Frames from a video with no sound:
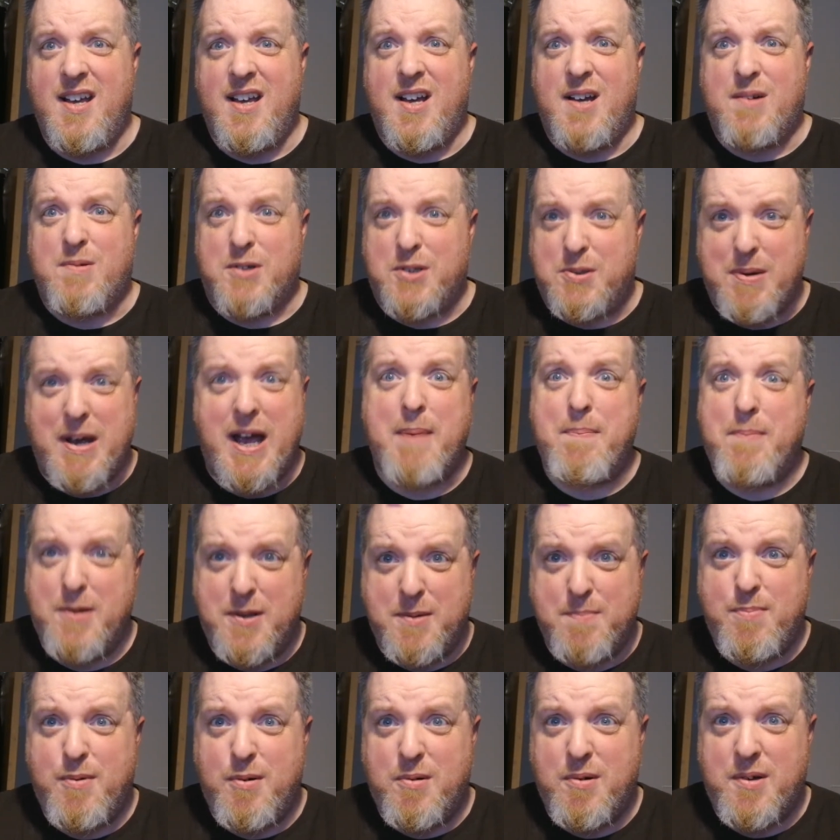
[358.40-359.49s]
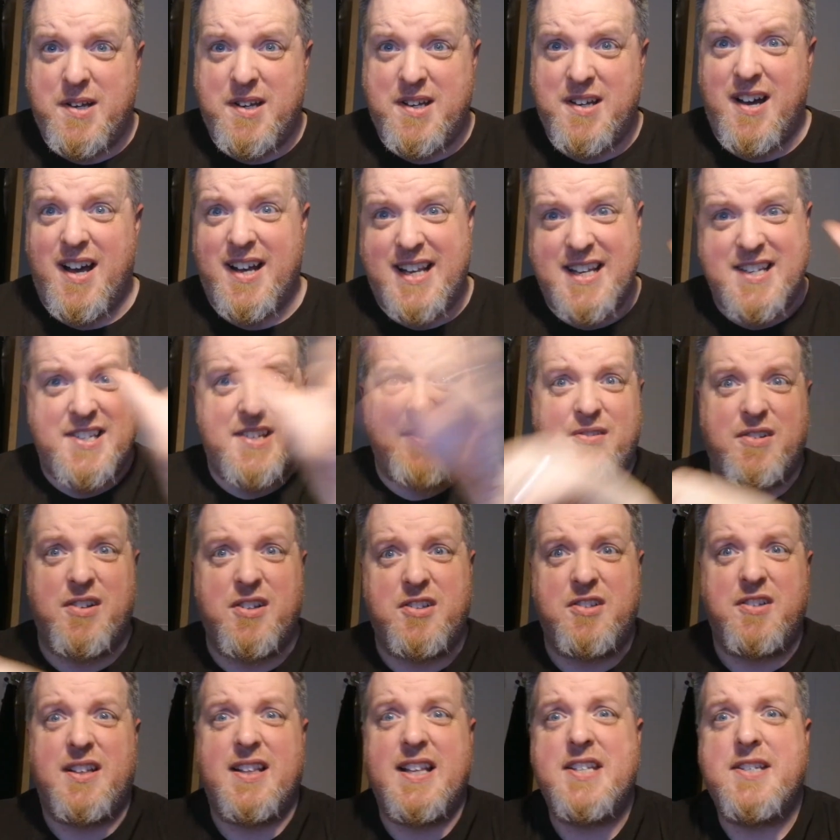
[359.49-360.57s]
Once we're happy with the book, I guess they've got to
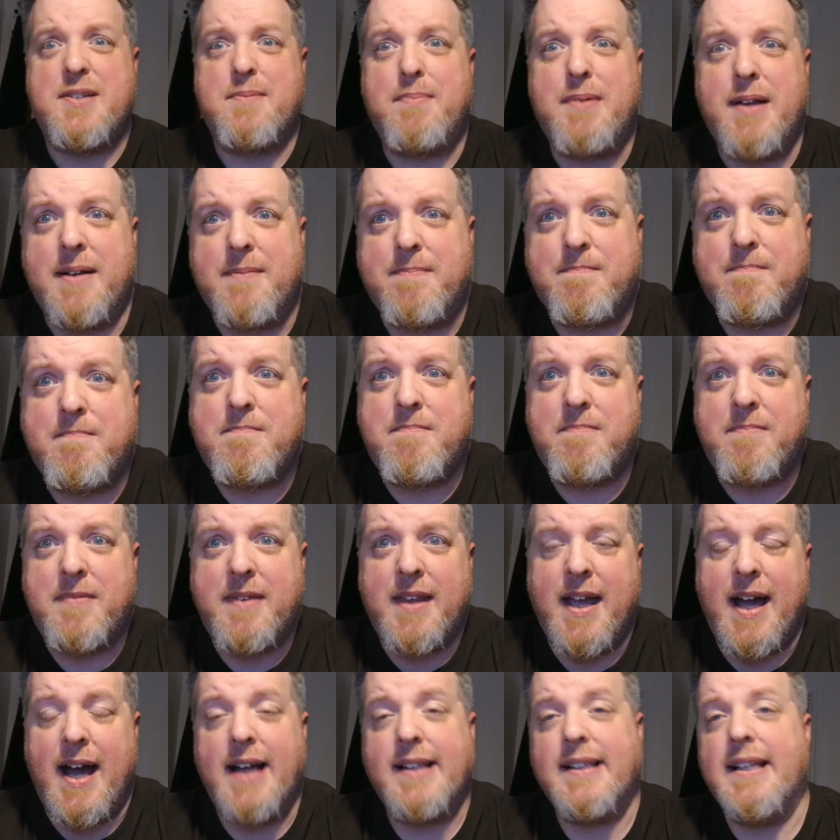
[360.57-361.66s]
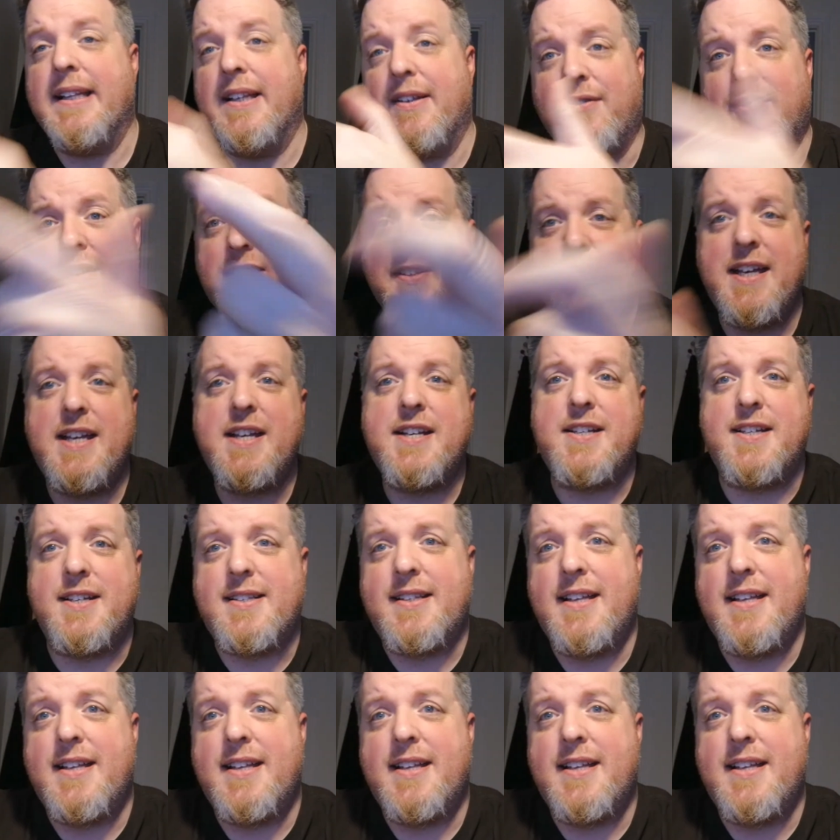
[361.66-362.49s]
do the lesson plan, and then they've got to teach this